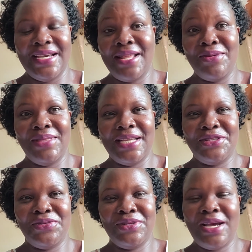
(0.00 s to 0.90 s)
And on that
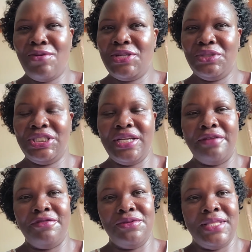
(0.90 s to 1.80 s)
note, I want to share a
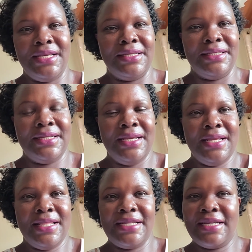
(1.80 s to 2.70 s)
few things
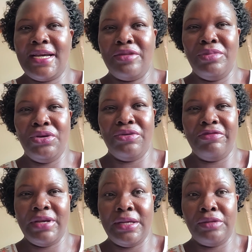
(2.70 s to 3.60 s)
that can be of
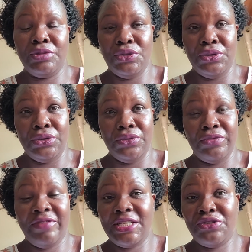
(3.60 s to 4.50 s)
help to you.
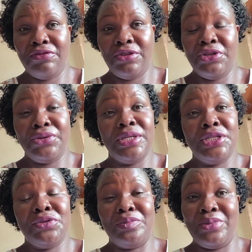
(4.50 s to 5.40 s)
First of all, you need
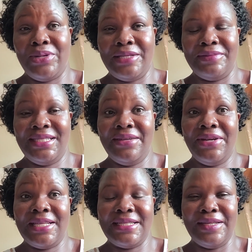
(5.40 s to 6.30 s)
to pray.
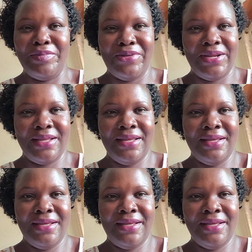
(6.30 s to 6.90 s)
Seriously pray.